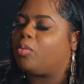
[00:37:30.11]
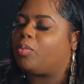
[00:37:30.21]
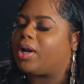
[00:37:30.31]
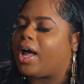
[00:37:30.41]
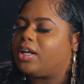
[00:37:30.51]

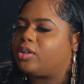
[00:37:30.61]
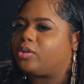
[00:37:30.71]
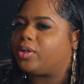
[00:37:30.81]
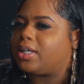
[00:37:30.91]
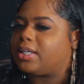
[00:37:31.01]
what I
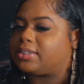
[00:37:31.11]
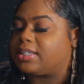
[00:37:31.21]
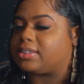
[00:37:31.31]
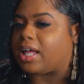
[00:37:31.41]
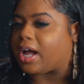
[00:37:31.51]
do is
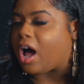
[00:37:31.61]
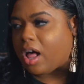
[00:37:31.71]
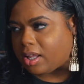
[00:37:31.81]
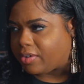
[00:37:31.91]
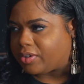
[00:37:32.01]
because
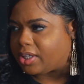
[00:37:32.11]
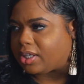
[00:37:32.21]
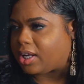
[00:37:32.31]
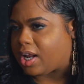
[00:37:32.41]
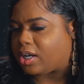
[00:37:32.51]

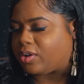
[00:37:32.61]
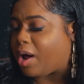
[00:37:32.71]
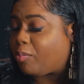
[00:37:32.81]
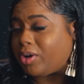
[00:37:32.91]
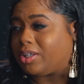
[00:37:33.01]
everything that I do,
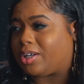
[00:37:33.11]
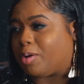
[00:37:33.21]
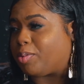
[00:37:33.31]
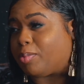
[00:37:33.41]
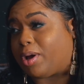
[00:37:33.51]
I really
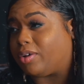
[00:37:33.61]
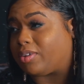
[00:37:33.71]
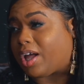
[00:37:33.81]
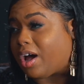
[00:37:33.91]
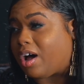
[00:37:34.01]
don't
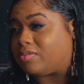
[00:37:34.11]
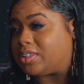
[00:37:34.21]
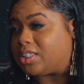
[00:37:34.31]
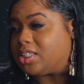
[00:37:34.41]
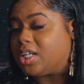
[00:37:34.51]
promote that
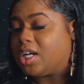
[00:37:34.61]
often,